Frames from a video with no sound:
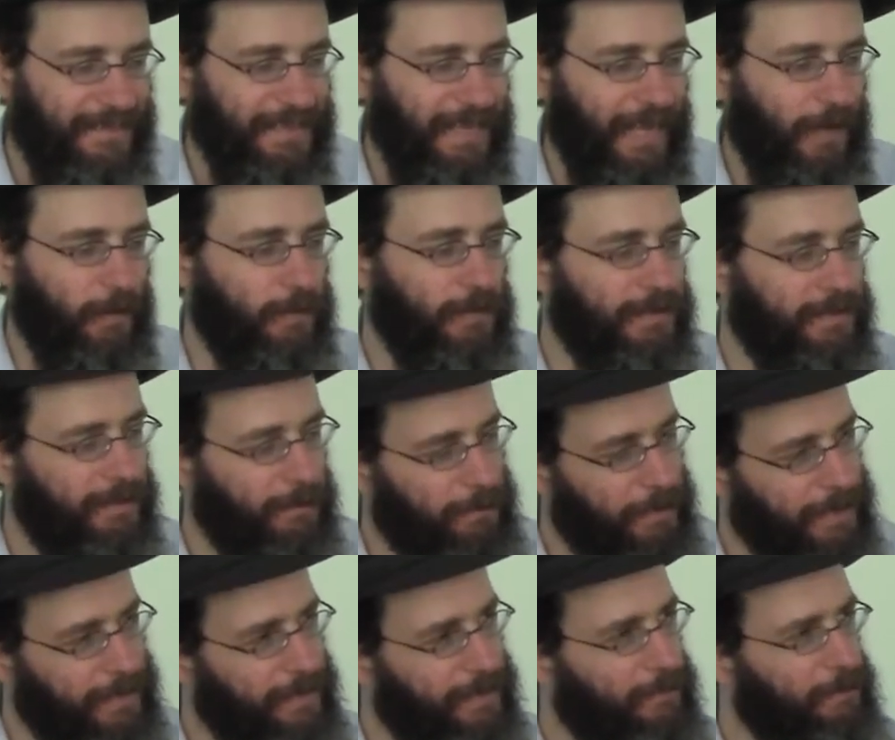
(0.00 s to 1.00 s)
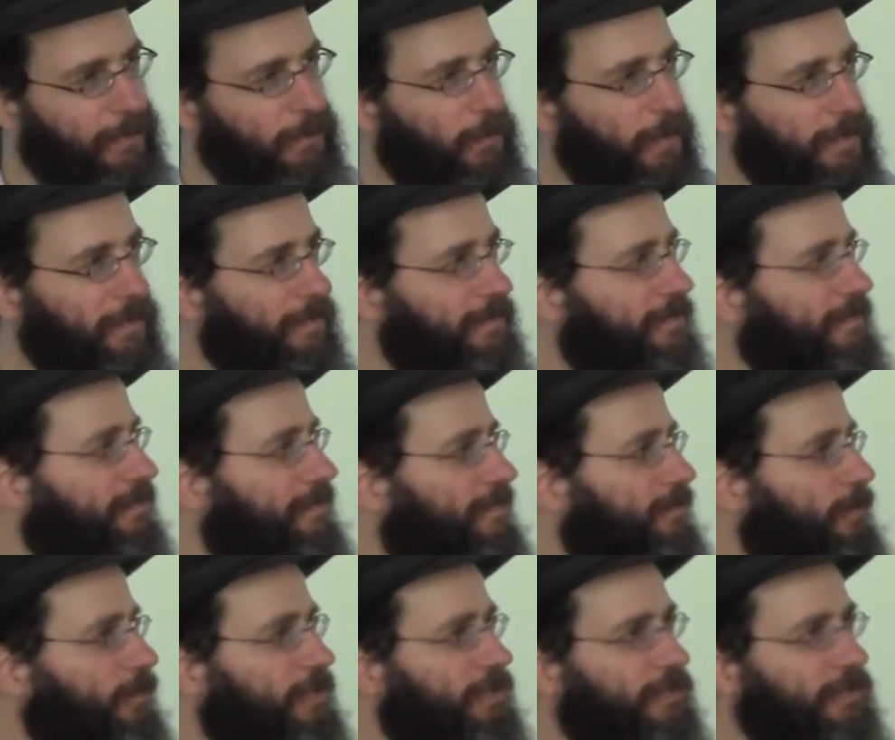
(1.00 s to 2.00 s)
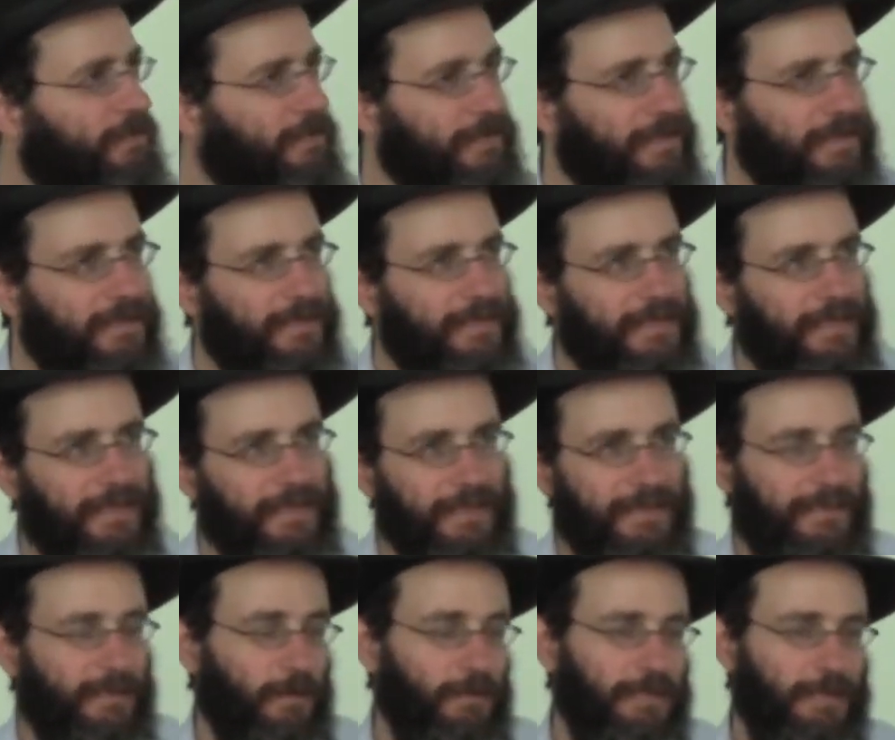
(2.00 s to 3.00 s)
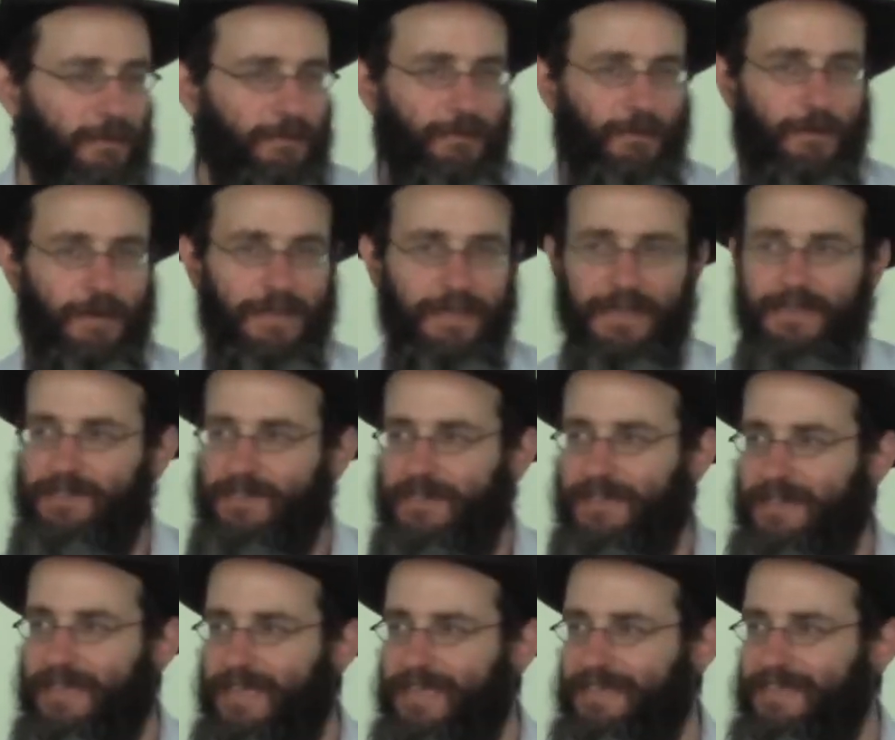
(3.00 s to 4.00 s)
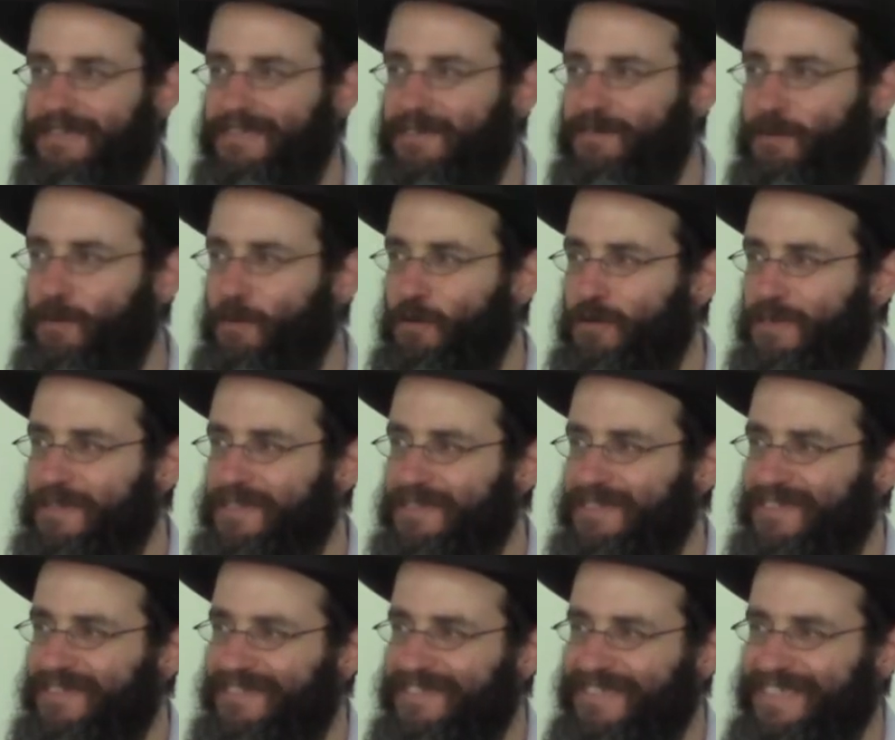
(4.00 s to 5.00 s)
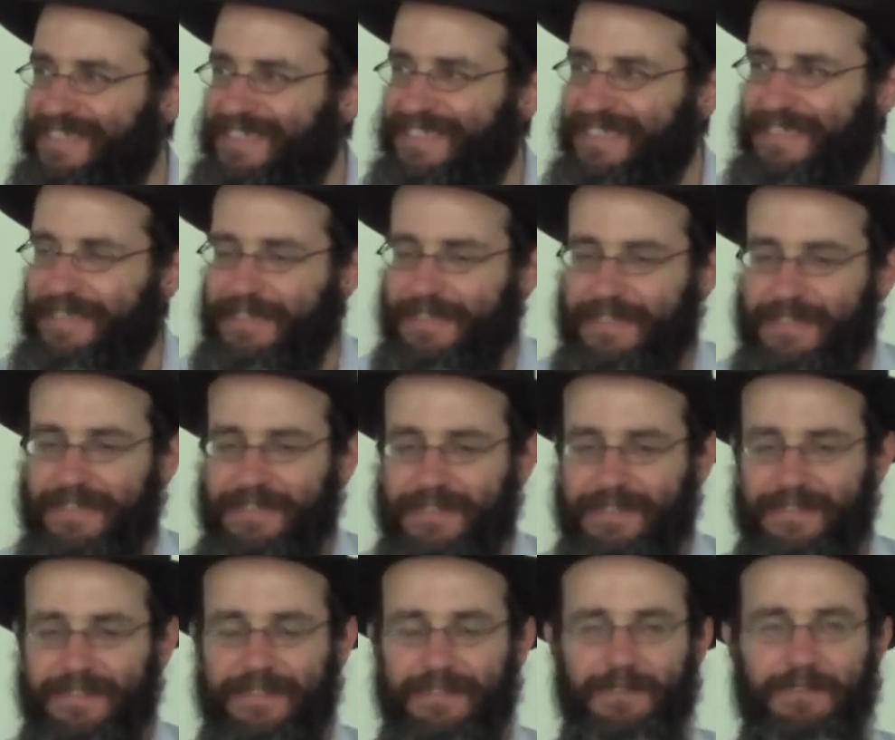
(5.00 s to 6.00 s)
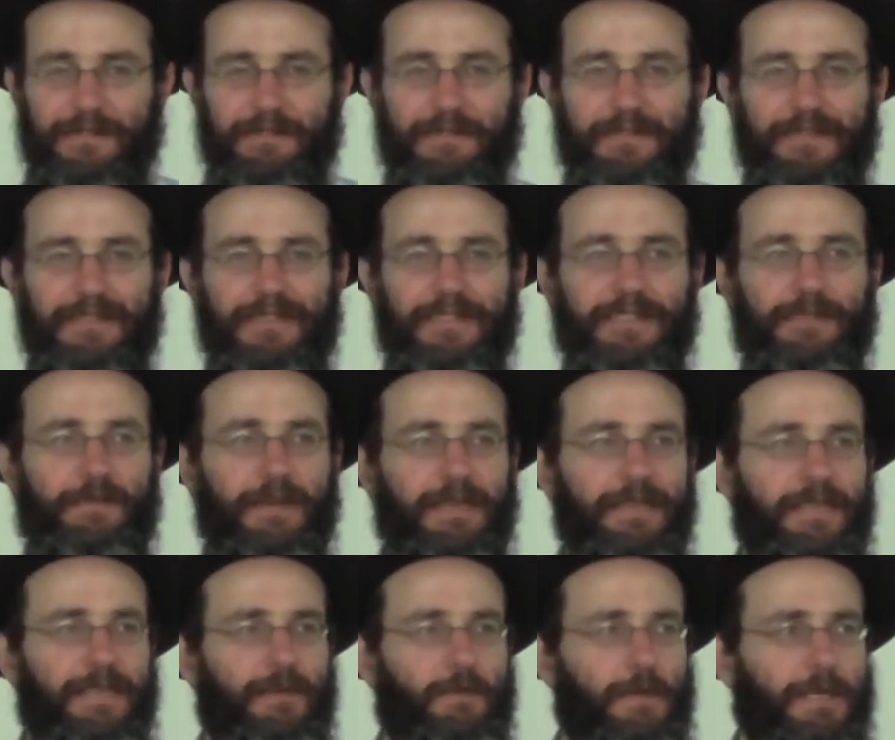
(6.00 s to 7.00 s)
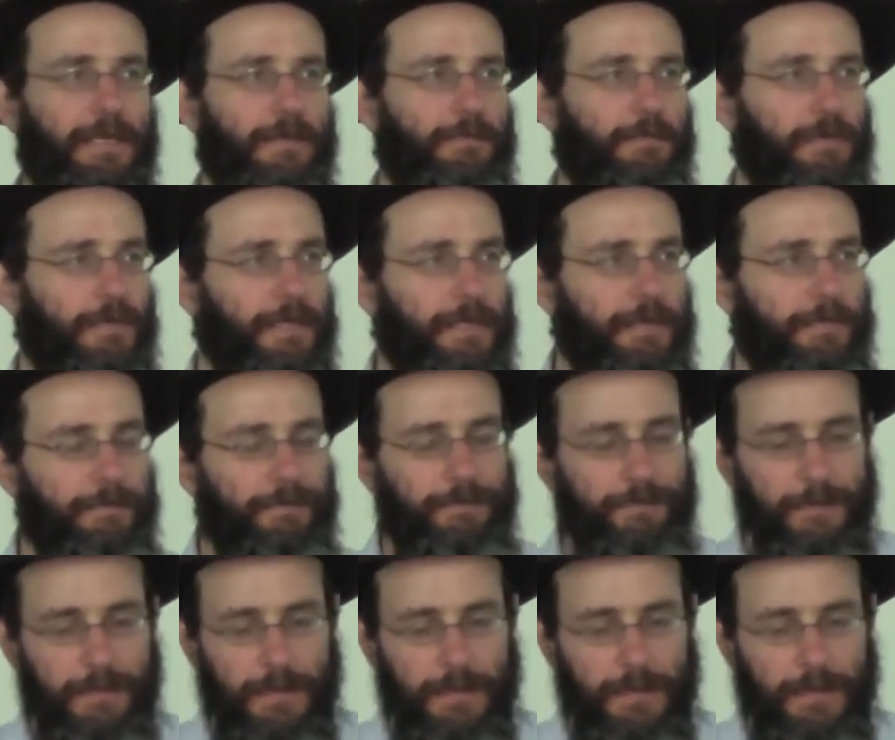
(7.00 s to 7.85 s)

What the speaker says: now I was debating about what we should learn in the second. It's only a 4-lecture class or course, so there's very little we can put in.